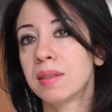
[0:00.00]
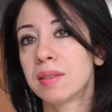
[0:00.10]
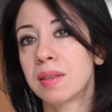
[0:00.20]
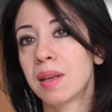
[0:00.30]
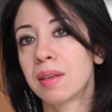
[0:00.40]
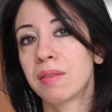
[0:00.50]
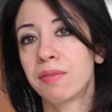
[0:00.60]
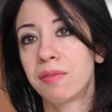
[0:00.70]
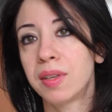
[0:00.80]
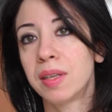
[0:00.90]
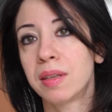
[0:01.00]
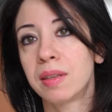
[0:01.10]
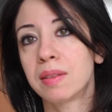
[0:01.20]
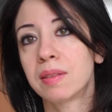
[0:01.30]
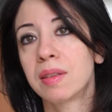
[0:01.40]
is like feeling
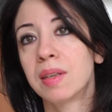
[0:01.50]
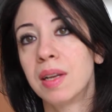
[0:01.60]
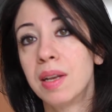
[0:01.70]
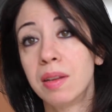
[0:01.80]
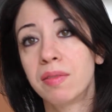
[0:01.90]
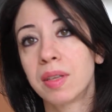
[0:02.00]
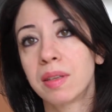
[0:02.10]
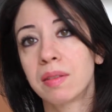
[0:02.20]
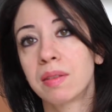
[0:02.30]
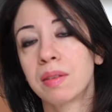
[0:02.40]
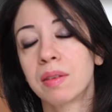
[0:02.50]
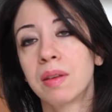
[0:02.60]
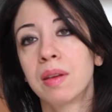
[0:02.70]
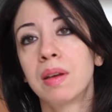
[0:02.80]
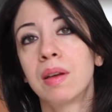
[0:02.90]
it, living it.
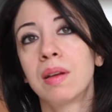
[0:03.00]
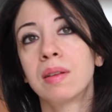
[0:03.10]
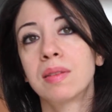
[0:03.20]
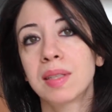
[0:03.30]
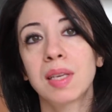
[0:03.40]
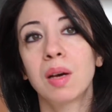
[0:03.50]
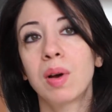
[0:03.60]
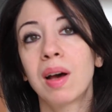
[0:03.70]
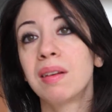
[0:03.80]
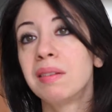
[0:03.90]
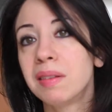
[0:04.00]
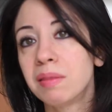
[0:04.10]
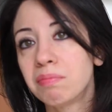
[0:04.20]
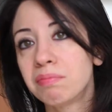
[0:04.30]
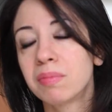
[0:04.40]
That's how I
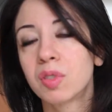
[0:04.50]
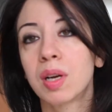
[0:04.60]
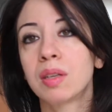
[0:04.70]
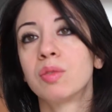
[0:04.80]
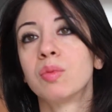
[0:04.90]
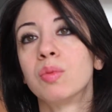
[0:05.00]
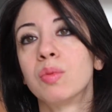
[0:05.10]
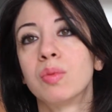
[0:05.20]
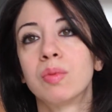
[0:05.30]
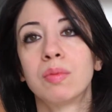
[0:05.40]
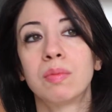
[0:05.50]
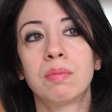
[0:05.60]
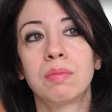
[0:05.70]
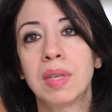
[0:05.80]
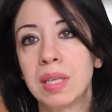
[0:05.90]
try to
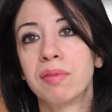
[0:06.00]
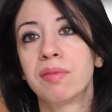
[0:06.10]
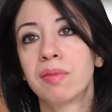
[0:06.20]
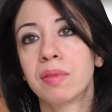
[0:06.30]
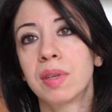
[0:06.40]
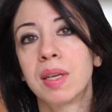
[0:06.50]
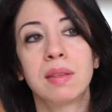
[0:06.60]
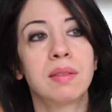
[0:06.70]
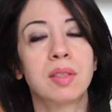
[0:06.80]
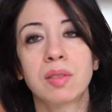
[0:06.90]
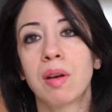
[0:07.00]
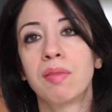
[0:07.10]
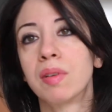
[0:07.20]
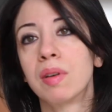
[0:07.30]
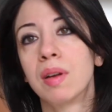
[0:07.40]
live and
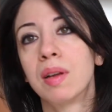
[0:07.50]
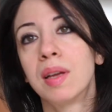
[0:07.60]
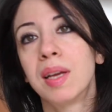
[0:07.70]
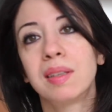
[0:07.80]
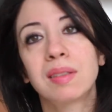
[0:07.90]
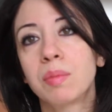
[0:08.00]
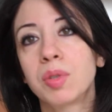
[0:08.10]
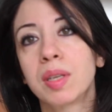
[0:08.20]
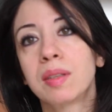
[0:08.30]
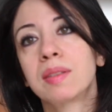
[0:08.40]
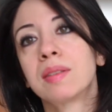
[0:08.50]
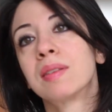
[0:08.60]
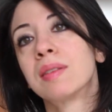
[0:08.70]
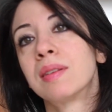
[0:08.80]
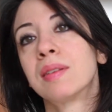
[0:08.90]
discover any subject
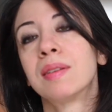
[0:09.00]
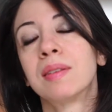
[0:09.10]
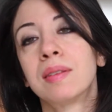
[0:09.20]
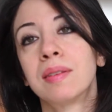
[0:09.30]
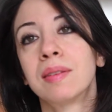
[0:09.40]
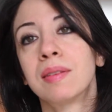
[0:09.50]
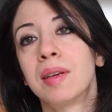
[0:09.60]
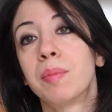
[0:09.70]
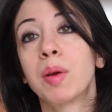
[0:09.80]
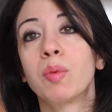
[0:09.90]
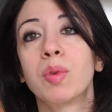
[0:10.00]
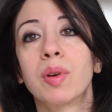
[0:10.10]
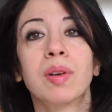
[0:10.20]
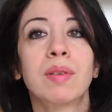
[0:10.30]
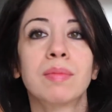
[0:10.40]
in my work.